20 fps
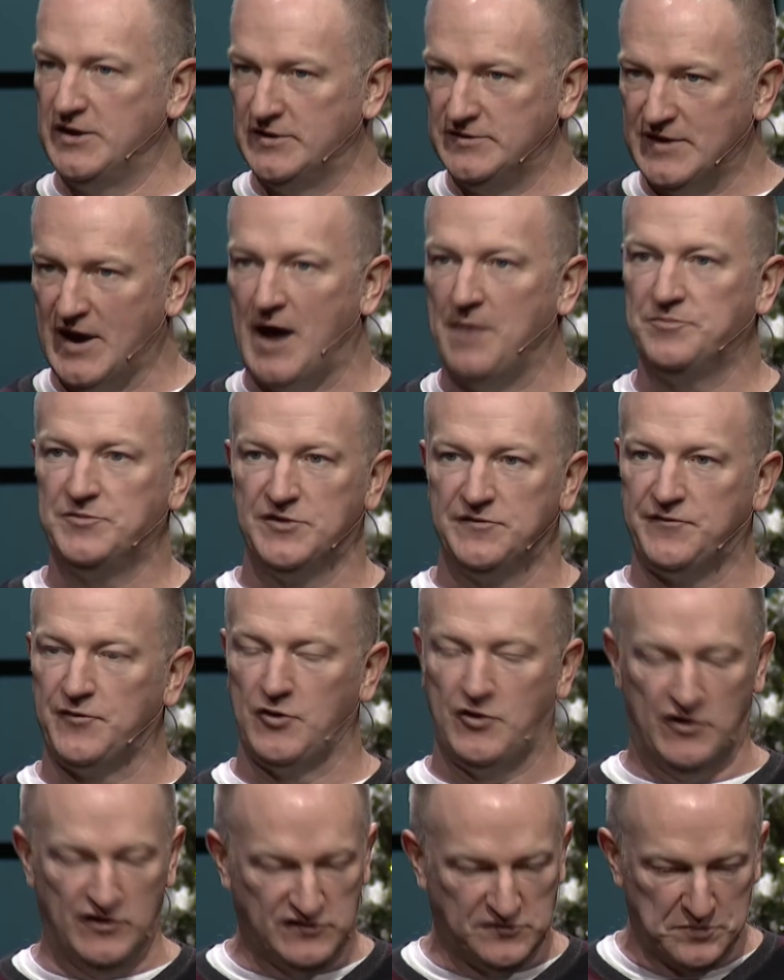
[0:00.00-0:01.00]
adopted for
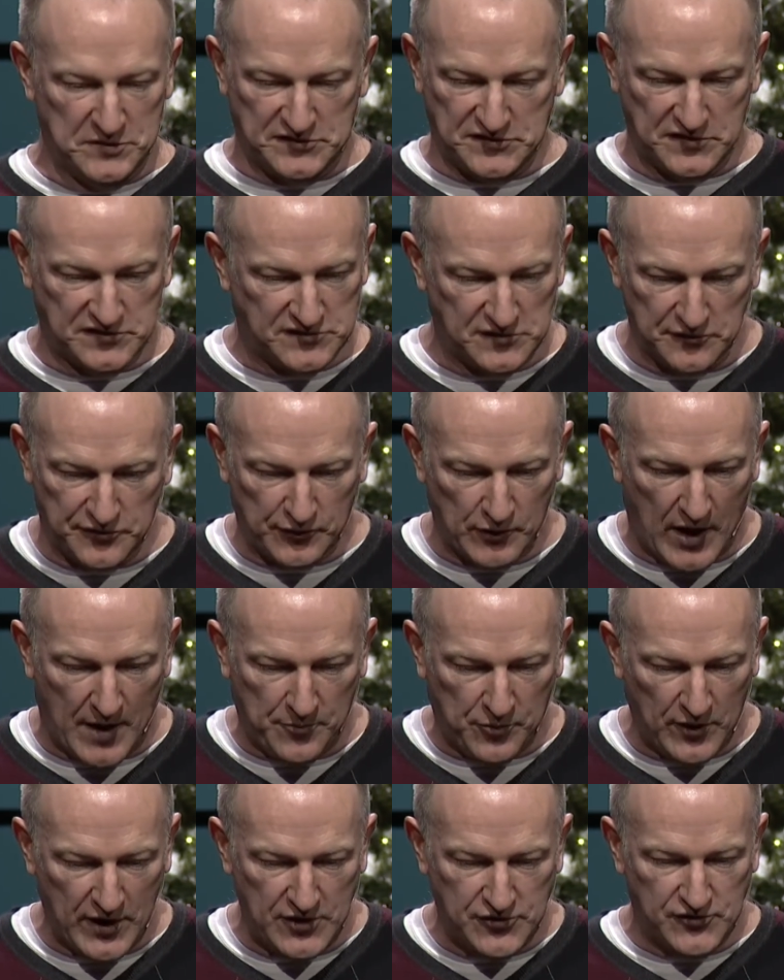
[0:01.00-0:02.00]
Christmas this year through
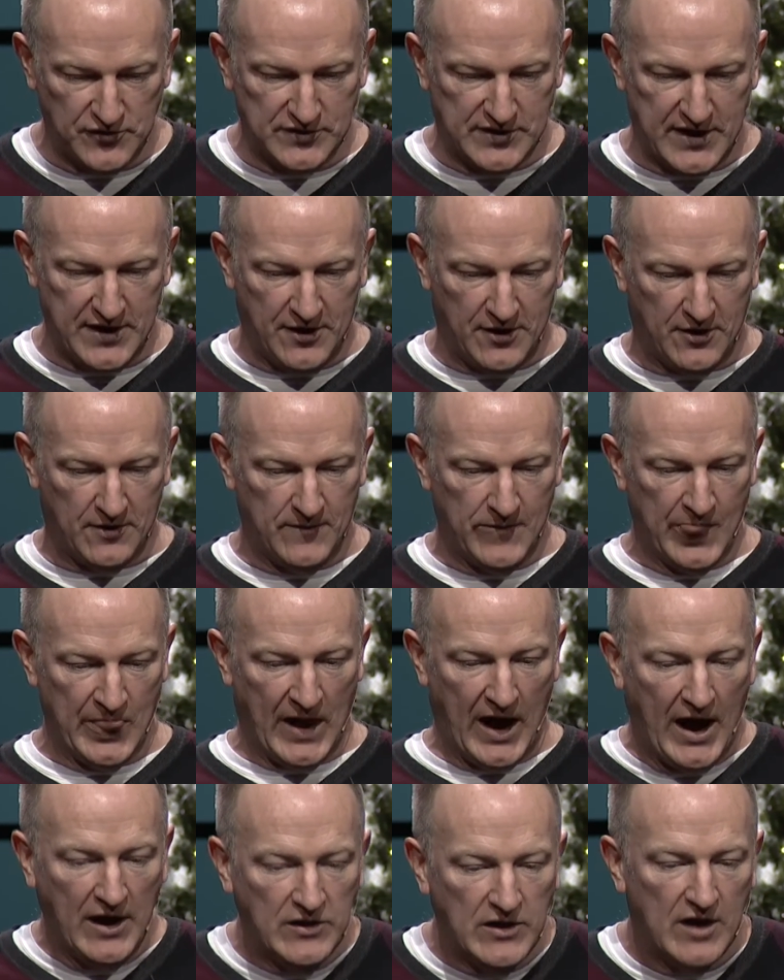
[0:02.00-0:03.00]
Operation Care.
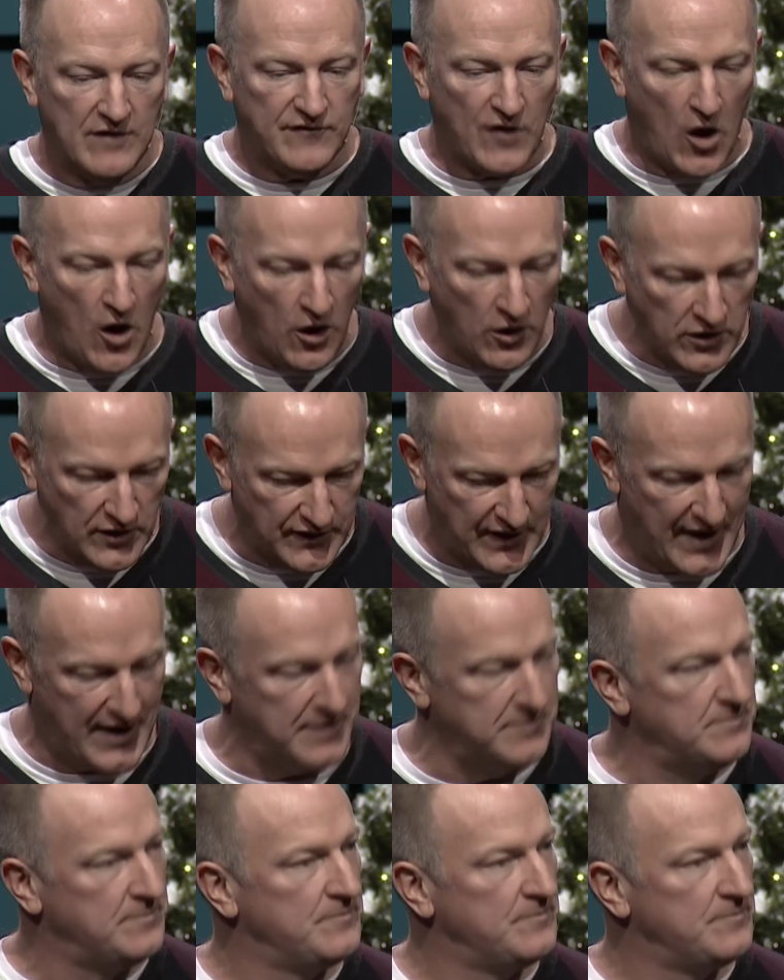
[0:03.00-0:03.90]
I love all of that.